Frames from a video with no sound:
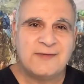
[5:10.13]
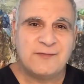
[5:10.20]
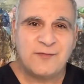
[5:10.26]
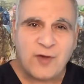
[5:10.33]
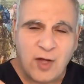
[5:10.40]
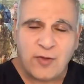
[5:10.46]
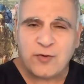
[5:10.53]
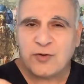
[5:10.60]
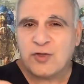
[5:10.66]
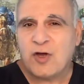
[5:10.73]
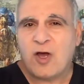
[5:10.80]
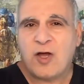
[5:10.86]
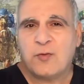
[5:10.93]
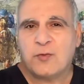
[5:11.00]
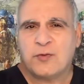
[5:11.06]
Father
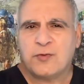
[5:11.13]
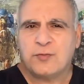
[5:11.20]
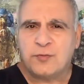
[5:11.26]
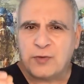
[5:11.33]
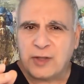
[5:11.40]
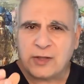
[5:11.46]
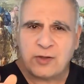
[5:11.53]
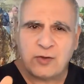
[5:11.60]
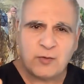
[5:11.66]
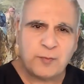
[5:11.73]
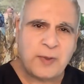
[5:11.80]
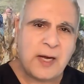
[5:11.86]
God, will direct your